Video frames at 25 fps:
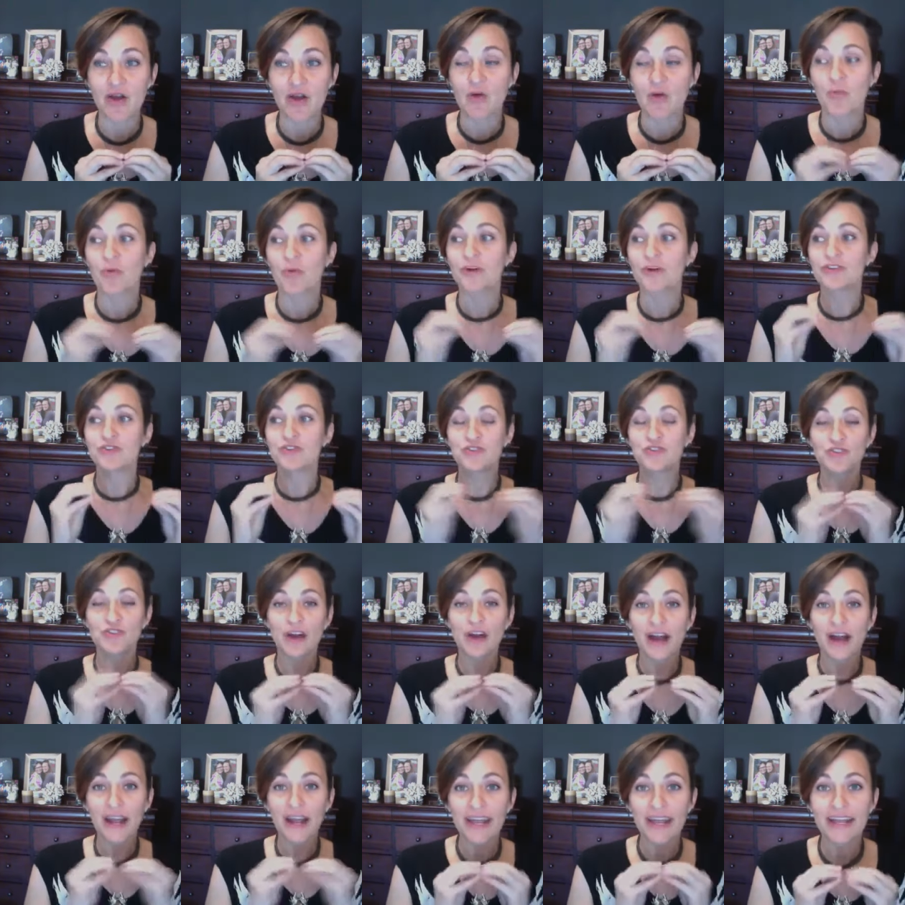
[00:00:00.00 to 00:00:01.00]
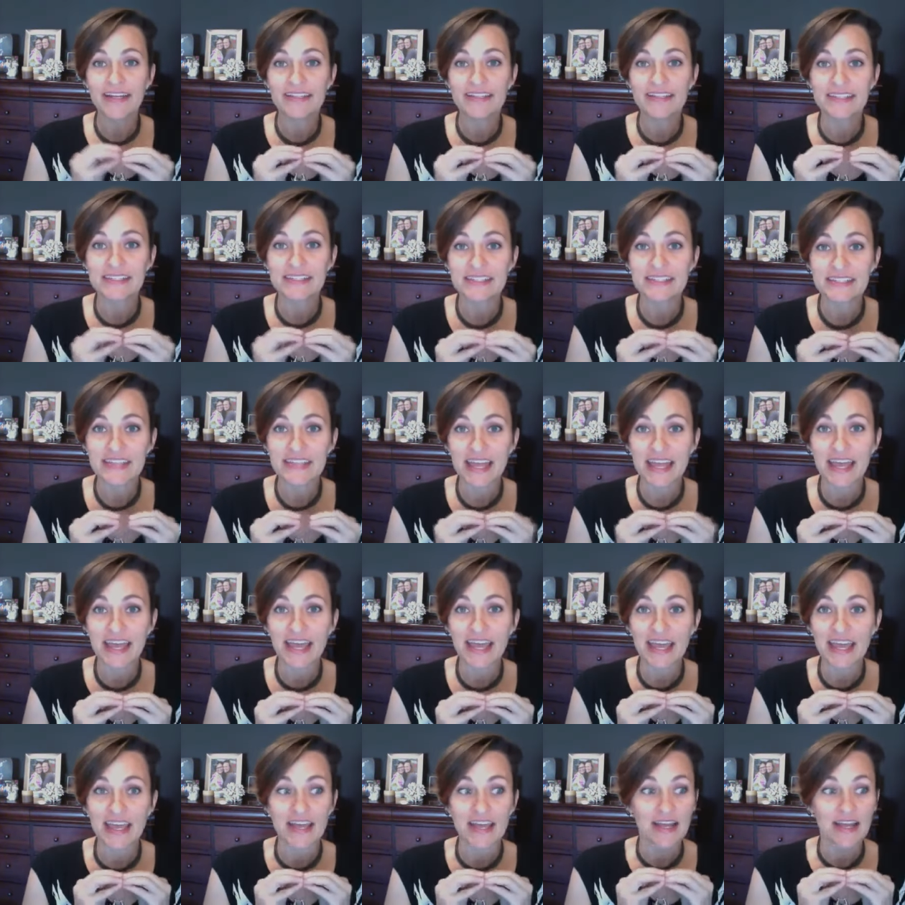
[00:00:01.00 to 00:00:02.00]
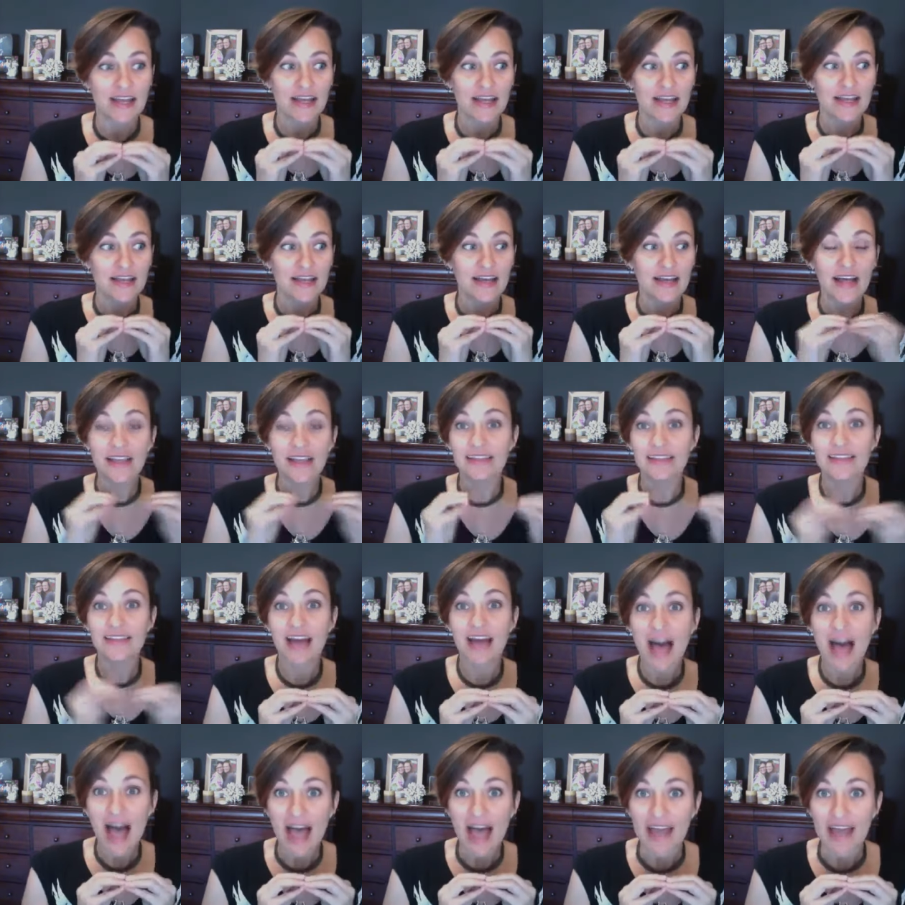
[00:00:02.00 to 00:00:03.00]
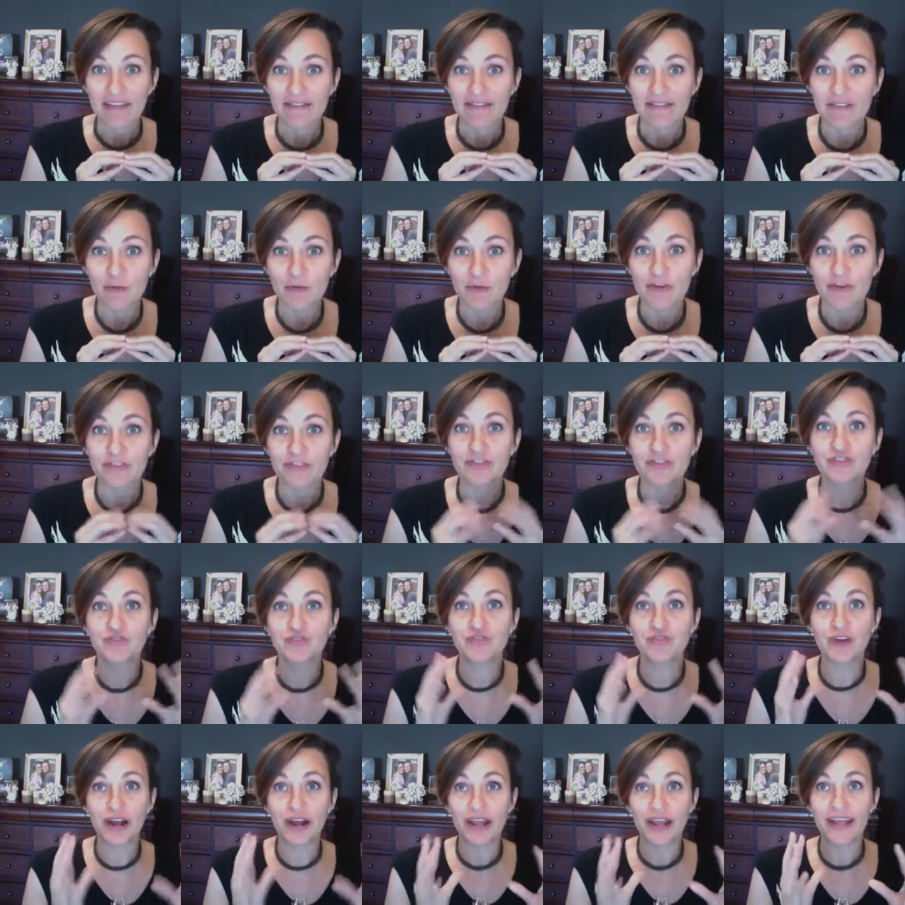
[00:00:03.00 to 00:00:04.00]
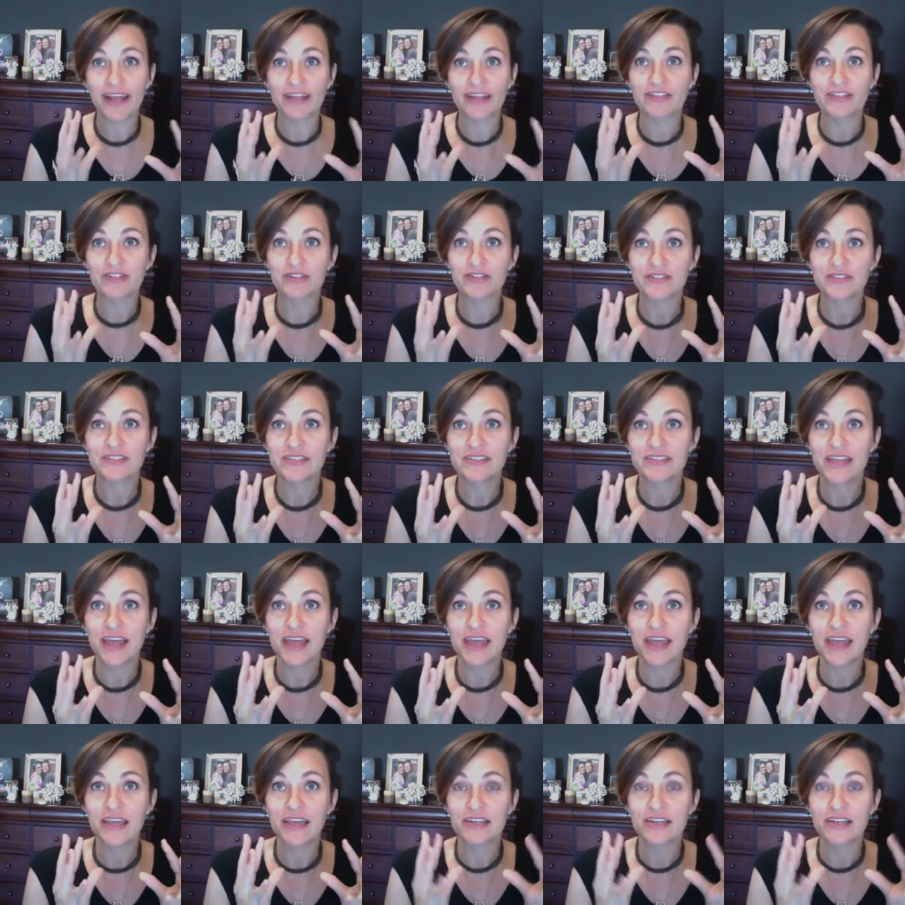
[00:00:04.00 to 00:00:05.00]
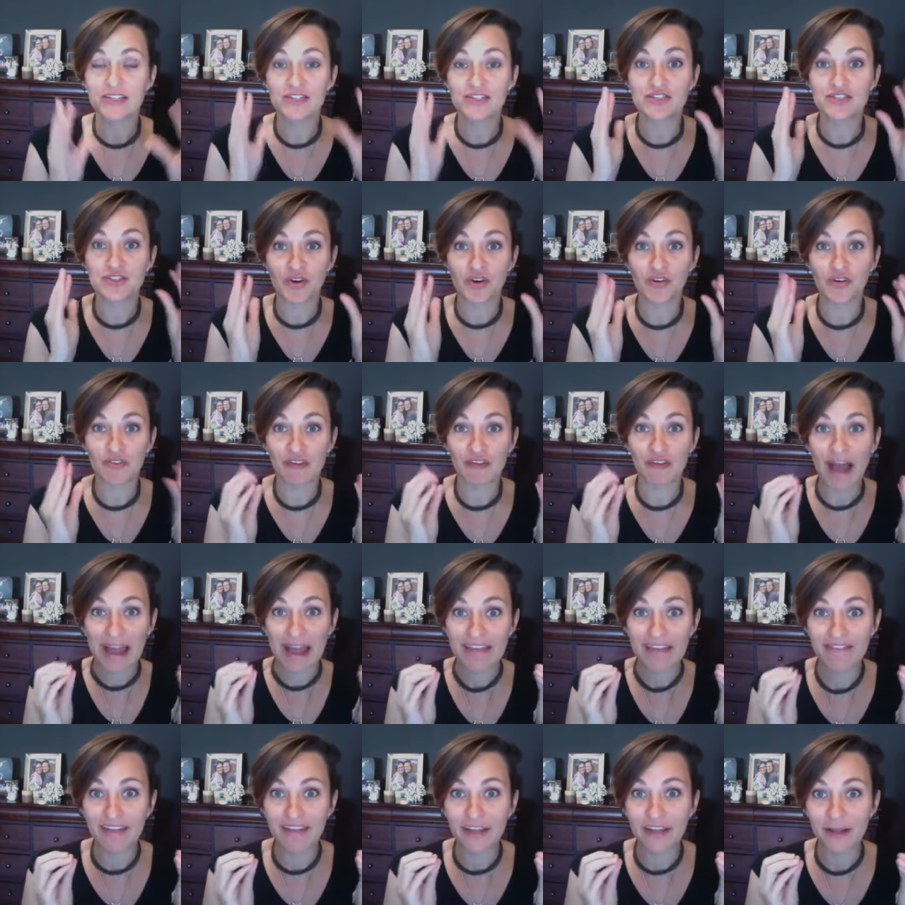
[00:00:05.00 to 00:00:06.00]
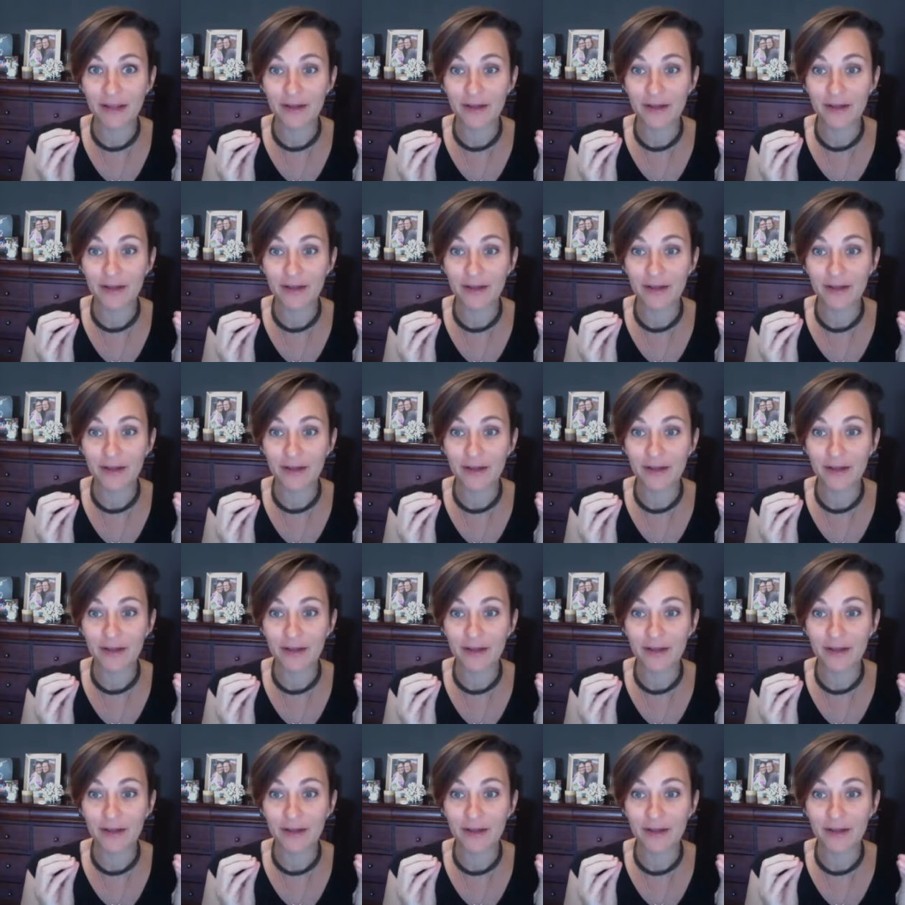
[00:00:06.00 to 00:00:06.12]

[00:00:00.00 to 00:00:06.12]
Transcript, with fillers: We're trying to stay alive. We're trying to stay surviving.